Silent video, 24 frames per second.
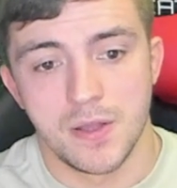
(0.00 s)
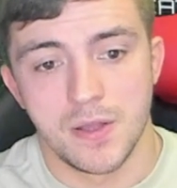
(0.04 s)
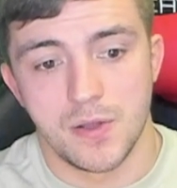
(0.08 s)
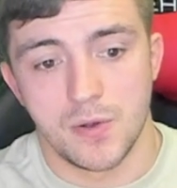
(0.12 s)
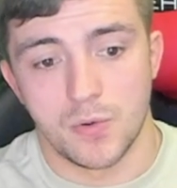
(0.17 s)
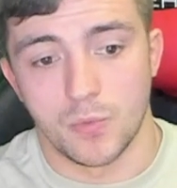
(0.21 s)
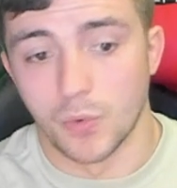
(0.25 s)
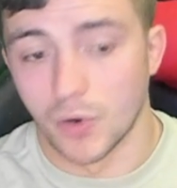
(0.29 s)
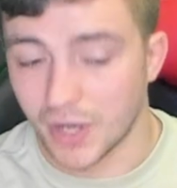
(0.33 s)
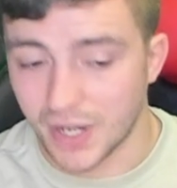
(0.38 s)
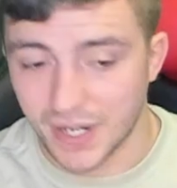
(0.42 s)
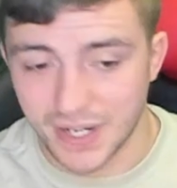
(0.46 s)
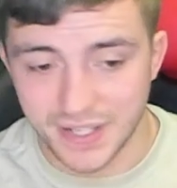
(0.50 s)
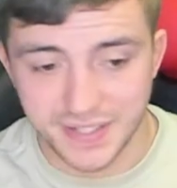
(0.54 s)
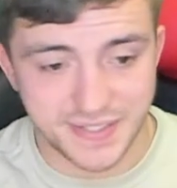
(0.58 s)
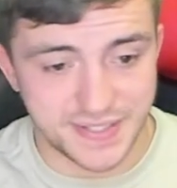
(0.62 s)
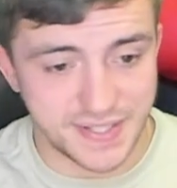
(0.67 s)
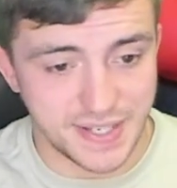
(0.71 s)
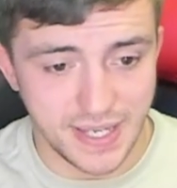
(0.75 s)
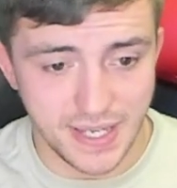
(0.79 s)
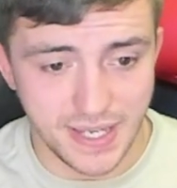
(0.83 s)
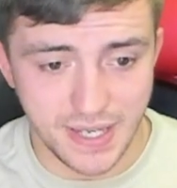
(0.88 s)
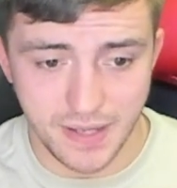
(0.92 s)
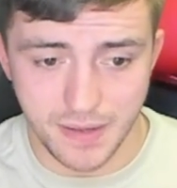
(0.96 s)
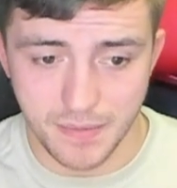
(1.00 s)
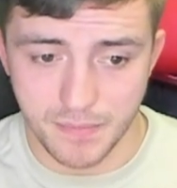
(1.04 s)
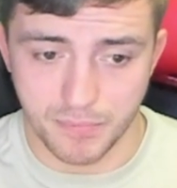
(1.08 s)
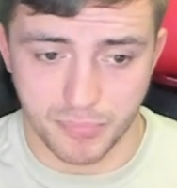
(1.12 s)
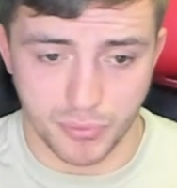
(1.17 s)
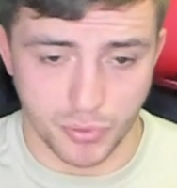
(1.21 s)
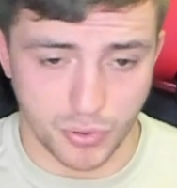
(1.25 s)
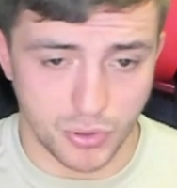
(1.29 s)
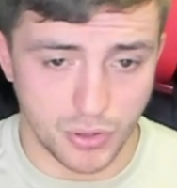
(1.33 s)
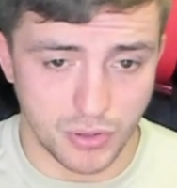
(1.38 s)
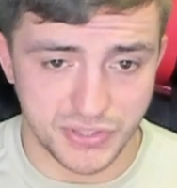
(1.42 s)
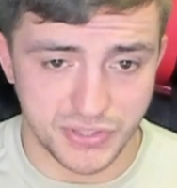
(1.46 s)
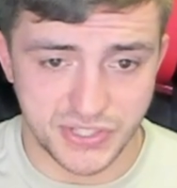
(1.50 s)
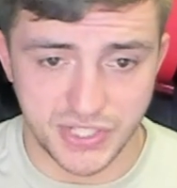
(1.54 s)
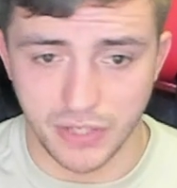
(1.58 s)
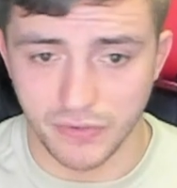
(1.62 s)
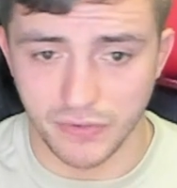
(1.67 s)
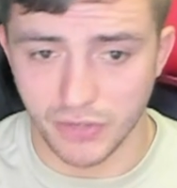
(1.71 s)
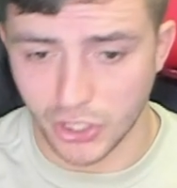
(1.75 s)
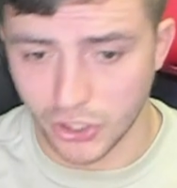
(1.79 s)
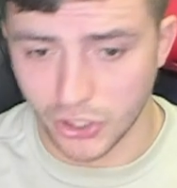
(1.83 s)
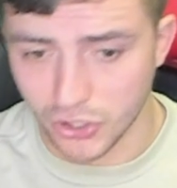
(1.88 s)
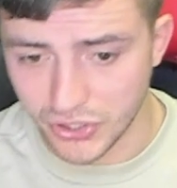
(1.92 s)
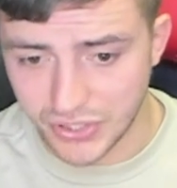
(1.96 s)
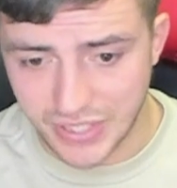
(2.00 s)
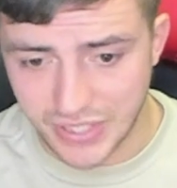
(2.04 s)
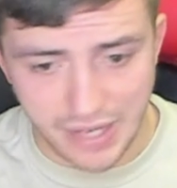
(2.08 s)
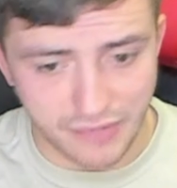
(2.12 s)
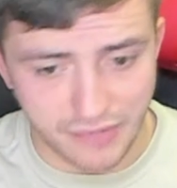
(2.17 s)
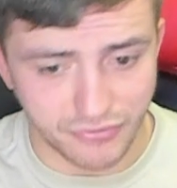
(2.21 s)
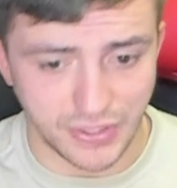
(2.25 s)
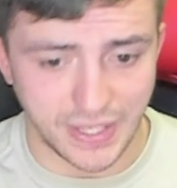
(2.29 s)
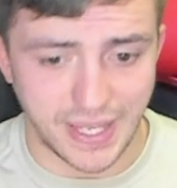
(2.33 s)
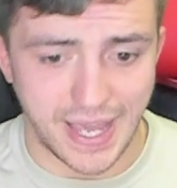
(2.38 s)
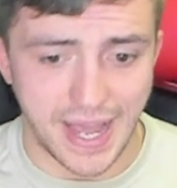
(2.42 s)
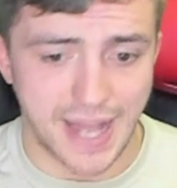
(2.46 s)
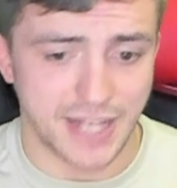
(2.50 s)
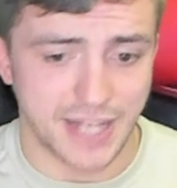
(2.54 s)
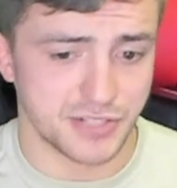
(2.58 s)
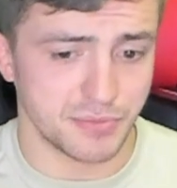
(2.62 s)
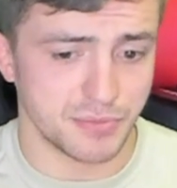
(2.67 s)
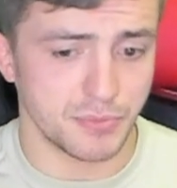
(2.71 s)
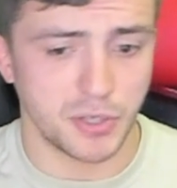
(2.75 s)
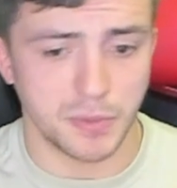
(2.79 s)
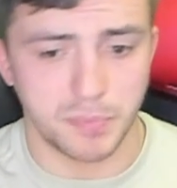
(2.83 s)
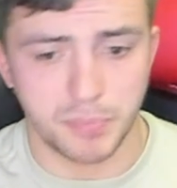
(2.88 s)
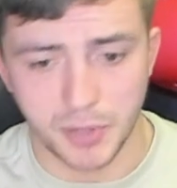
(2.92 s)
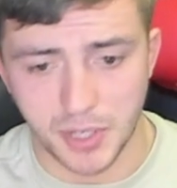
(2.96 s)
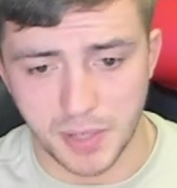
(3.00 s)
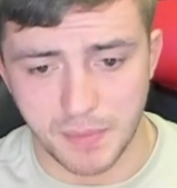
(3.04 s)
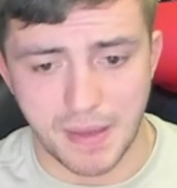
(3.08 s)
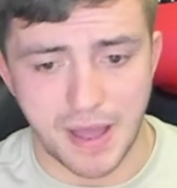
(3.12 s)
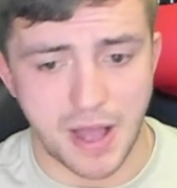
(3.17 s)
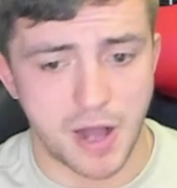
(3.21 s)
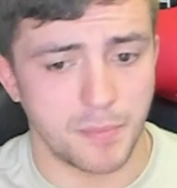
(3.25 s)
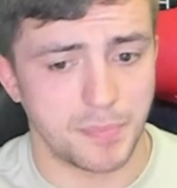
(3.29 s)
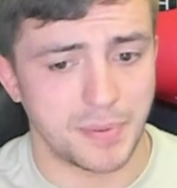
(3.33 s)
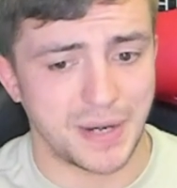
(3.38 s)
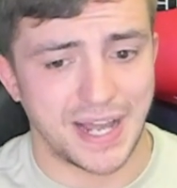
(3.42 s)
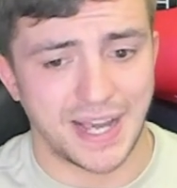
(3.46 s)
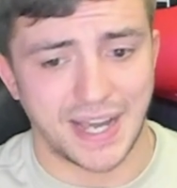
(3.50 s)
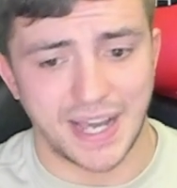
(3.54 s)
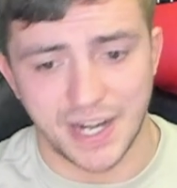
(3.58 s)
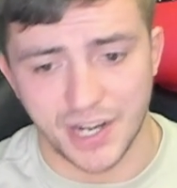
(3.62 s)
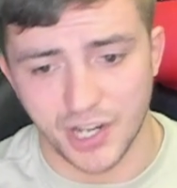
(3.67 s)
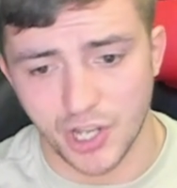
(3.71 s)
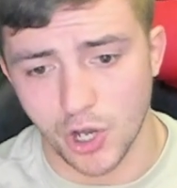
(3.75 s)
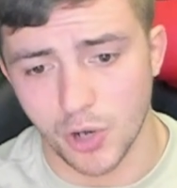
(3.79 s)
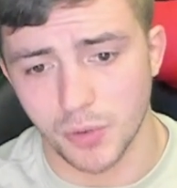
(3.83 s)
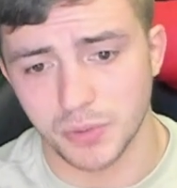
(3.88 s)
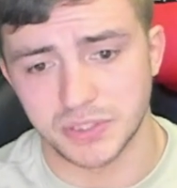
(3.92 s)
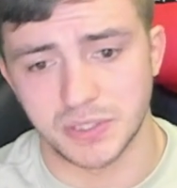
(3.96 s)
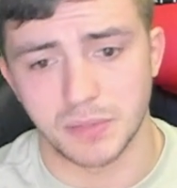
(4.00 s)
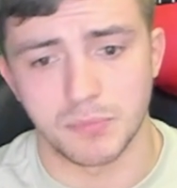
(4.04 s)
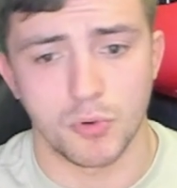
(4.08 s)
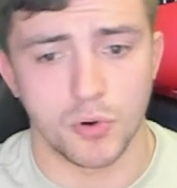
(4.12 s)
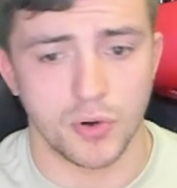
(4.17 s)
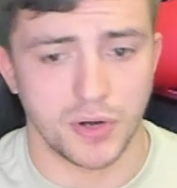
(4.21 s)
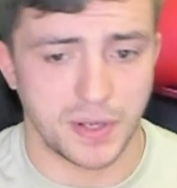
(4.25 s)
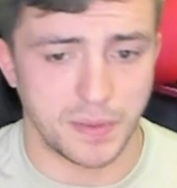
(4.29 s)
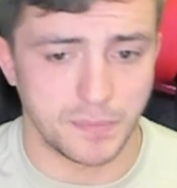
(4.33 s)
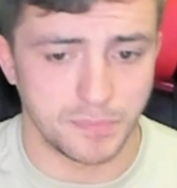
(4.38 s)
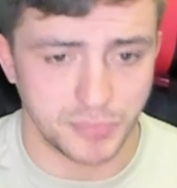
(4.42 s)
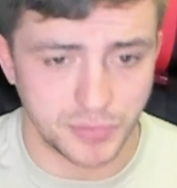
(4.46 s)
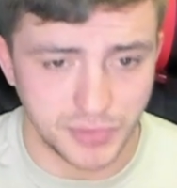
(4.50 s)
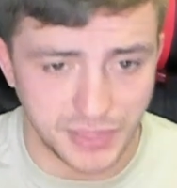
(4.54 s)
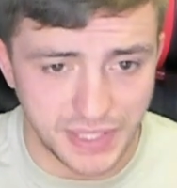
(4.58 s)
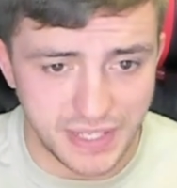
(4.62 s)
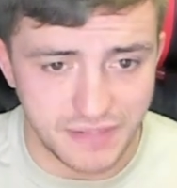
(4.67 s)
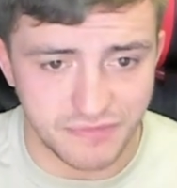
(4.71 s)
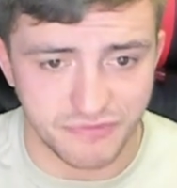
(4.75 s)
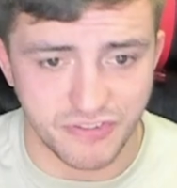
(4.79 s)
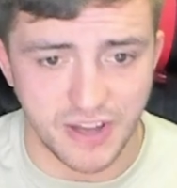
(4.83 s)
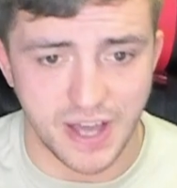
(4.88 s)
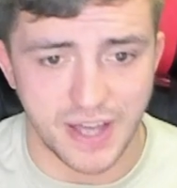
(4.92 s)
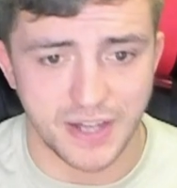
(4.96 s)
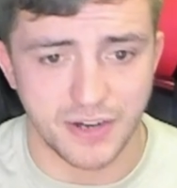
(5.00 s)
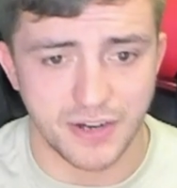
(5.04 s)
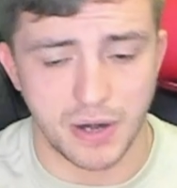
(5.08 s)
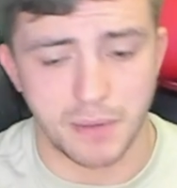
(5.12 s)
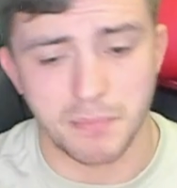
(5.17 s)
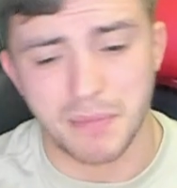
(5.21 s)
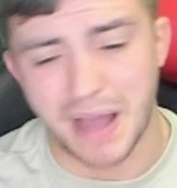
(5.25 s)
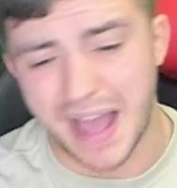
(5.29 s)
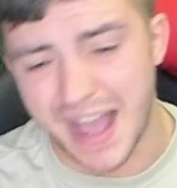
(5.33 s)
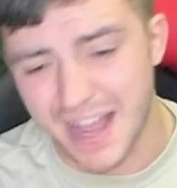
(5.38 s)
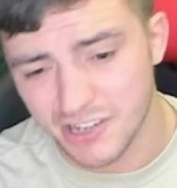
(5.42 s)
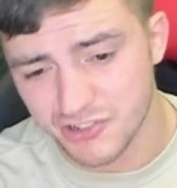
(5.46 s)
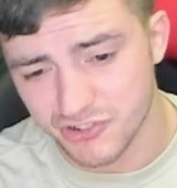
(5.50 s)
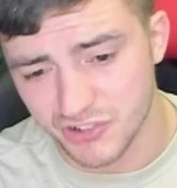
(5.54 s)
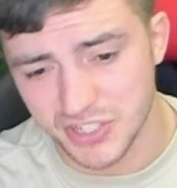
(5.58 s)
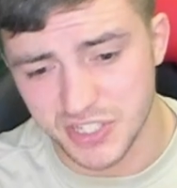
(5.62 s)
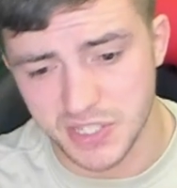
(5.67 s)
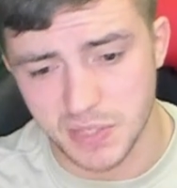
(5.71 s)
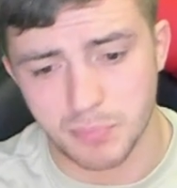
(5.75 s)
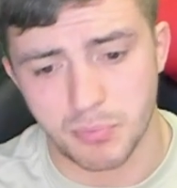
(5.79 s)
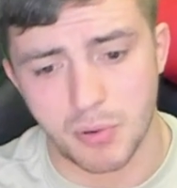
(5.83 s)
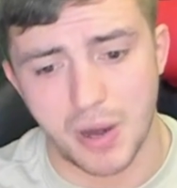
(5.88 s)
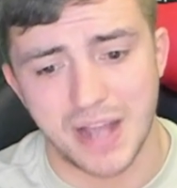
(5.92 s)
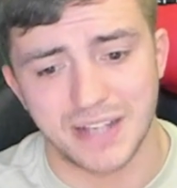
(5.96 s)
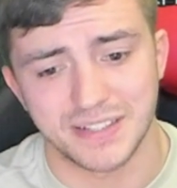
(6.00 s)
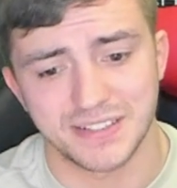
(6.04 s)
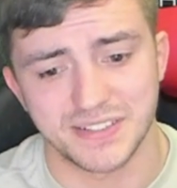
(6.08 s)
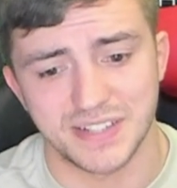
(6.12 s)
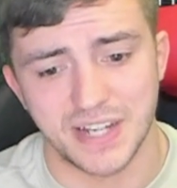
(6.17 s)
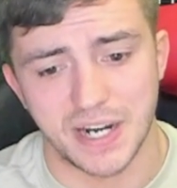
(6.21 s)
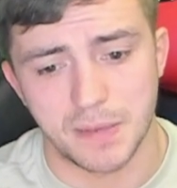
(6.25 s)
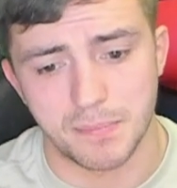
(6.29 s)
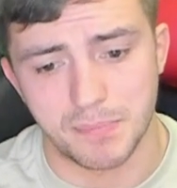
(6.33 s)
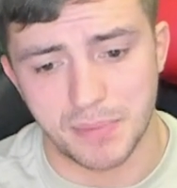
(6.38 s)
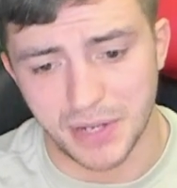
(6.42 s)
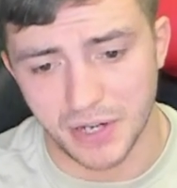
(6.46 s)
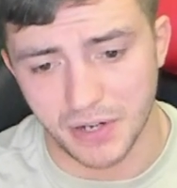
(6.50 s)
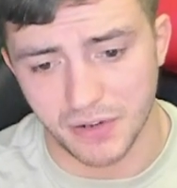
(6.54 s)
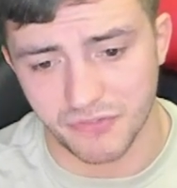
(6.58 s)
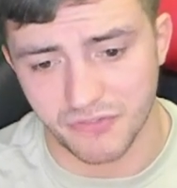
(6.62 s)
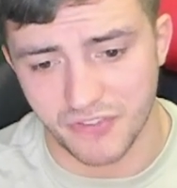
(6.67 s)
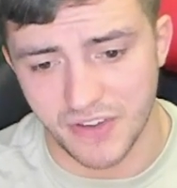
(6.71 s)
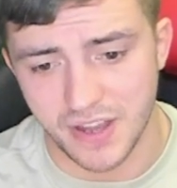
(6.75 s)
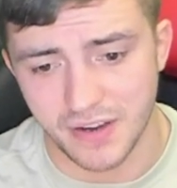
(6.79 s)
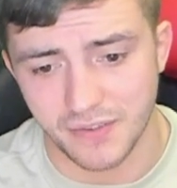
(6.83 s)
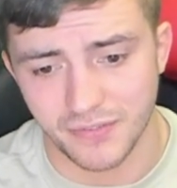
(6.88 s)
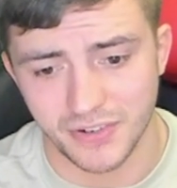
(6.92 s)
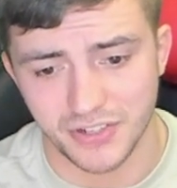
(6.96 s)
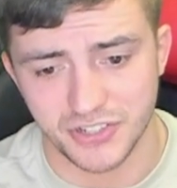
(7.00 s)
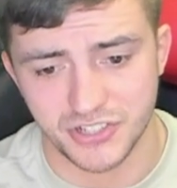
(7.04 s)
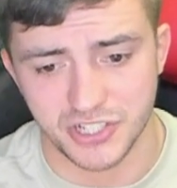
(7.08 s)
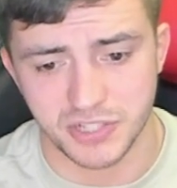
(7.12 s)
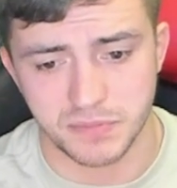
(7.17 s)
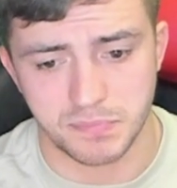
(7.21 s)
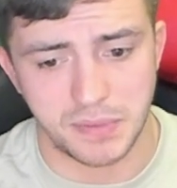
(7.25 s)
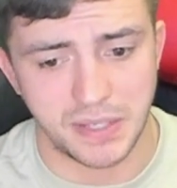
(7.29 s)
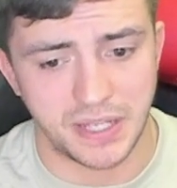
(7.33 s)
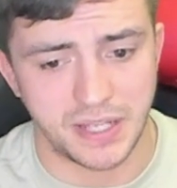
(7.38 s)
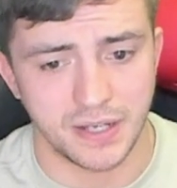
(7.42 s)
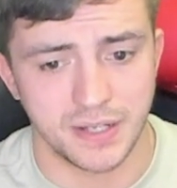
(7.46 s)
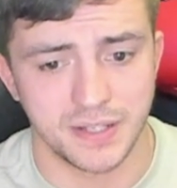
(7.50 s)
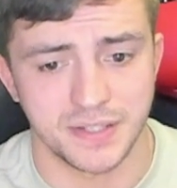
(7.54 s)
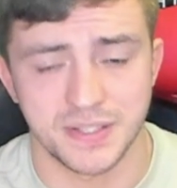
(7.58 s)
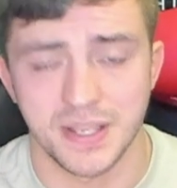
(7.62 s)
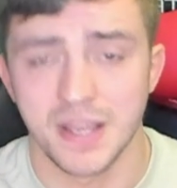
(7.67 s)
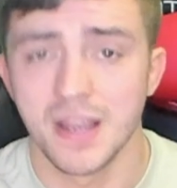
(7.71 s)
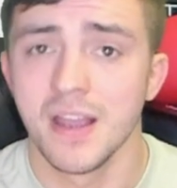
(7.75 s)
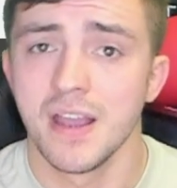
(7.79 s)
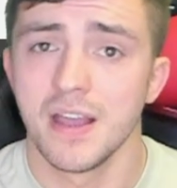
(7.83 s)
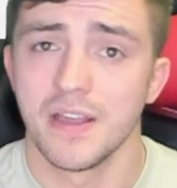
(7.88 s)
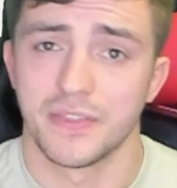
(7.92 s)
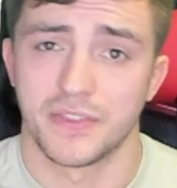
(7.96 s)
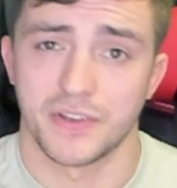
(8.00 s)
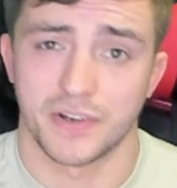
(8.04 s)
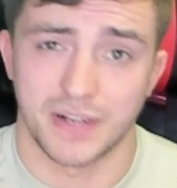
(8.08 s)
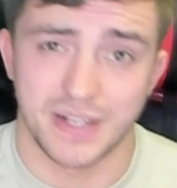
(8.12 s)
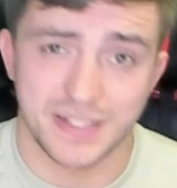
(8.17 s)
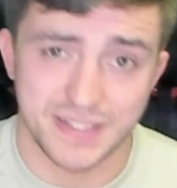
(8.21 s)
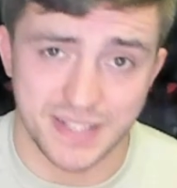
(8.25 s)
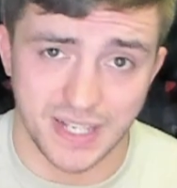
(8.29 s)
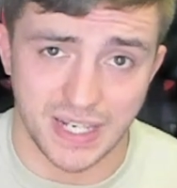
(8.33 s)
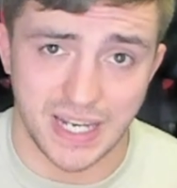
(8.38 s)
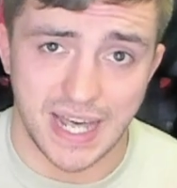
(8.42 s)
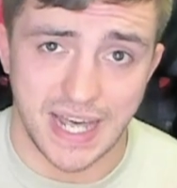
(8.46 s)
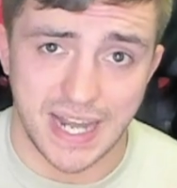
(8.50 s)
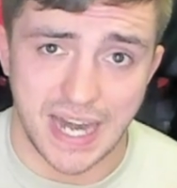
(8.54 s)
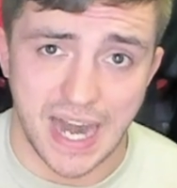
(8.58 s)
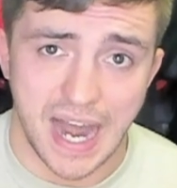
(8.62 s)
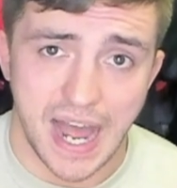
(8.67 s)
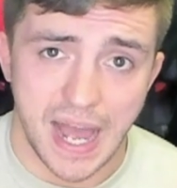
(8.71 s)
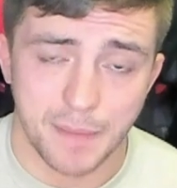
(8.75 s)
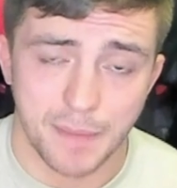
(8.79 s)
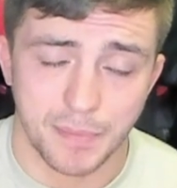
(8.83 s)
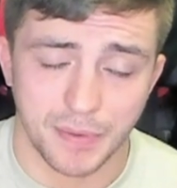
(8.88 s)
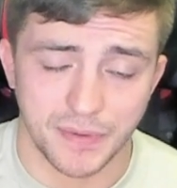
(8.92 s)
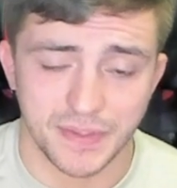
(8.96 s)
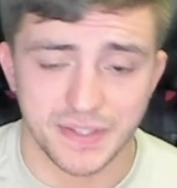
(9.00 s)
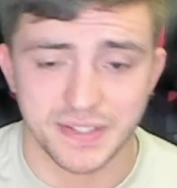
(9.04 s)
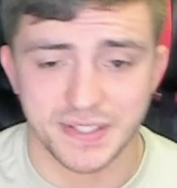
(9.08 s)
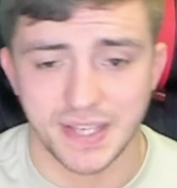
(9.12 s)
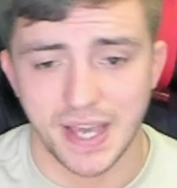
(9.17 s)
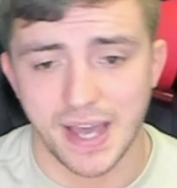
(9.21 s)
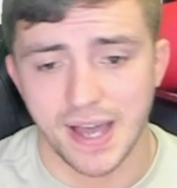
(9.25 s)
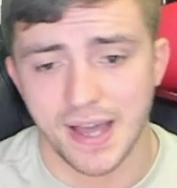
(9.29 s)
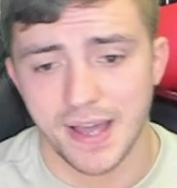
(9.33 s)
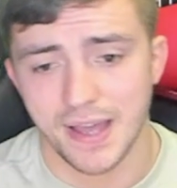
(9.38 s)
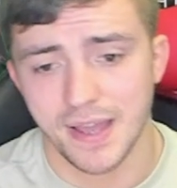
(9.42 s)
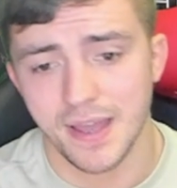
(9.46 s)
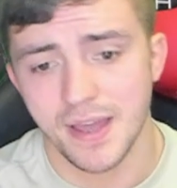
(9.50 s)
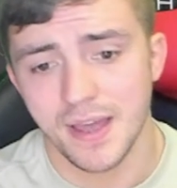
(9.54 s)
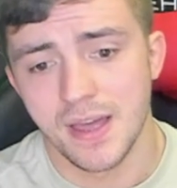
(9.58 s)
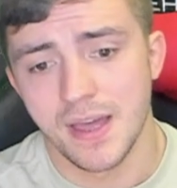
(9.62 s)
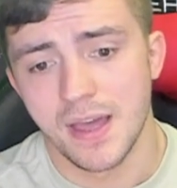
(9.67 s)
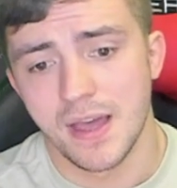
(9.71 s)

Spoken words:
We're going to see. Bruno Silva could definitely catch him, could put him out, but I got to go with the more complete fighter. I'm actually surprised he's not a bigger favorite just because there is a lot of hype on this guy.